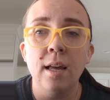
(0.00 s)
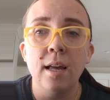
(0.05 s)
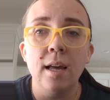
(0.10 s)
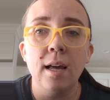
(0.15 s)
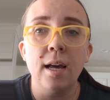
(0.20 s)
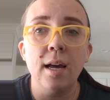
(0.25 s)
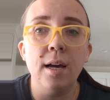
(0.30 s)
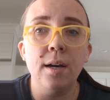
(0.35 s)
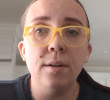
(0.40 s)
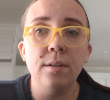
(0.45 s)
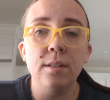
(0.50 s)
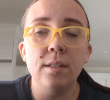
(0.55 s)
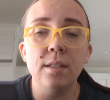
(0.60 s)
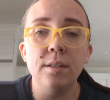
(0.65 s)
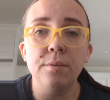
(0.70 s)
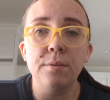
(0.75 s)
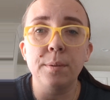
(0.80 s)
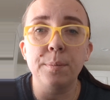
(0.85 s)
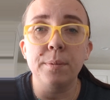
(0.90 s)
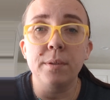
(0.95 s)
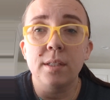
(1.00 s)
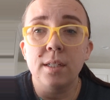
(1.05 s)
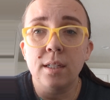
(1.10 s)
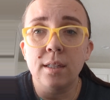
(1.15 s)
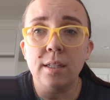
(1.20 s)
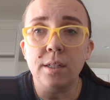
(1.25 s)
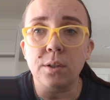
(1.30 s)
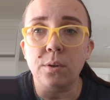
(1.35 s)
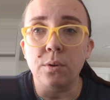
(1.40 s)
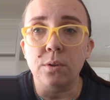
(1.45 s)
how to
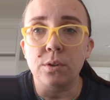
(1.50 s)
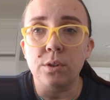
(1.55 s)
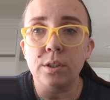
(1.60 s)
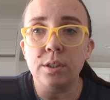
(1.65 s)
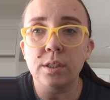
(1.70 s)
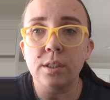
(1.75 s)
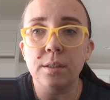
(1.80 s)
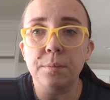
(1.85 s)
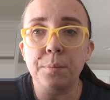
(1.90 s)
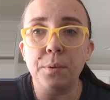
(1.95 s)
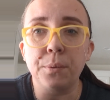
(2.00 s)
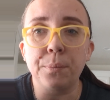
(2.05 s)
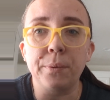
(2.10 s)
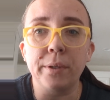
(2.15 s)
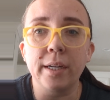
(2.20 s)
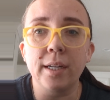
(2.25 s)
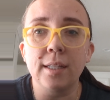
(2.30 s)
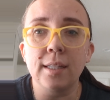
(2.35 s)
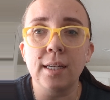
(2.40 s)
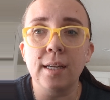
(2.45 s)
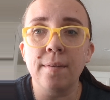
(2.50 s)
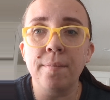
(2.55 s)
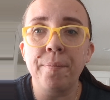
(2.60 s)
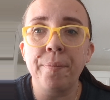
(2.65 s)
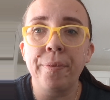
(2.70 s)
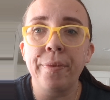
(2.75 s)
represent their cultures appropriately.